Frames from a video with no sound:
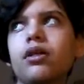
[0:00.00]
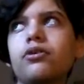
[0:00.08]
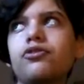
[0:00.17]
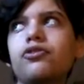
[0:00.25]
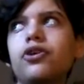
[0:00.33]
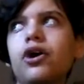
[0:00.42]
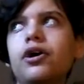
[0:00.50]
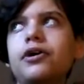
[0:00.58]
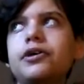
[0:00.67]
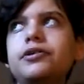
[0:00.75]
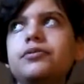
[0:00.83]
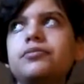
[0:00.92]

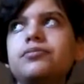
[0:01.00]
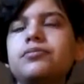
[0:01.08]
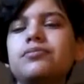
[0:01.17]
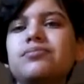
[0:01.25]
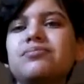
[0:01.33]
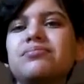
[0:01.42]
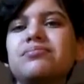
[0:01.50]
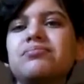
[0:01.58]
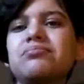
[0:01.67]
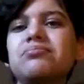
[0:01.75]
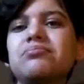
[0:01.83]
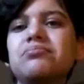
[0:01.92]
So
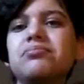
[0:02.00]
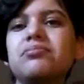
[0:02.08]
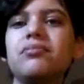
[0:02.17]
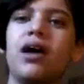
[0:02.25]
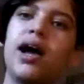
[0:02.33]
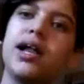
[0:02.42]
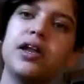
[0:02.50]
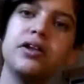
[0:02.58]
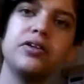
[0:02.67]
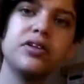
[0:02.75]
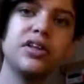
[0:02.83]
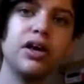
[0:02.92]
I
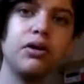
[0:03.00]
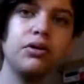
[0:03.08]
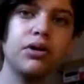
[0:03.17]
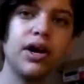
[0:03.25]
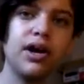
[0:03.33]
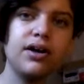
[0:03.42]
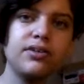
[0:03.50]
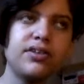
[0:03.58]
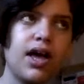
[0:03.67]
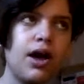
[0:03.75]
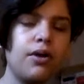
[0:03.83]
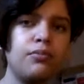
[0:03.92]
didn't tell you guys
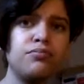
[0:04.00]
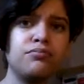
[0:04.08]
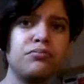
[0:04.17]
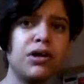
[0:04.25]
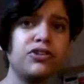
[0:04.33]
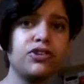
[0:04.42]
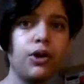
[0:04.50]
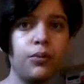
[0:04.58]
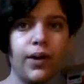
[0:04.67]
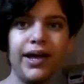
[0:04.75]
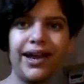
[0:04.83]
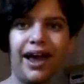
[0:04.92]
how much I
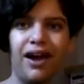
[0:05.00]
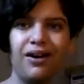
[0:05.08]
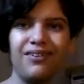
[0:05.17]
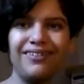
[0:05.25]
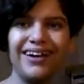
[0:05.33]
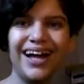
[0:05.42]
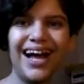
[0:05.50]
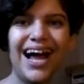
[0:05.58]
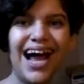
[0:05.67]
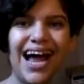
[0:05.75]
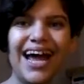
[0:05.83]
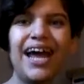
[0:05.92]
weigh now.
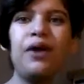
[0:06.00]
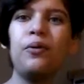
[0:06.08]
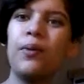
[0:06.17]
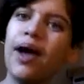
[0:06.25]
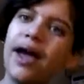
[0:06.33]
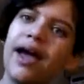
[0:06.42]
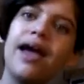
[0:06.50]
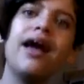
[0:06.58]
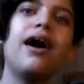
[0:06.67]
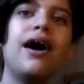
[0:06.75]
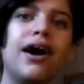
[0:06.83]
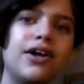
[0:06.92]
I weigh
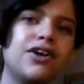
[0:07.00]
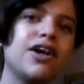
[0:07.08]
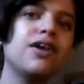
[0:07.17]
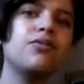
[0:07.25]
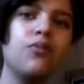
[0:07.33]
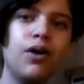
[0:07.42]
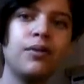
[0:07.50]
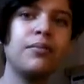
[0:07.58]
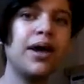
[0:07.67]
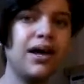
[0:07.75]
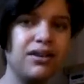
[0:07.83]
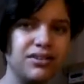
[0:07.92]
101
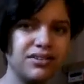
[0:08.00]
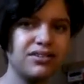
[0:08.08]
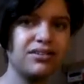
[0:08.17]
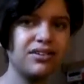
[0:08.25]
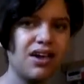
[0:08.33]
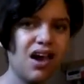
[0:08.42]
pounds.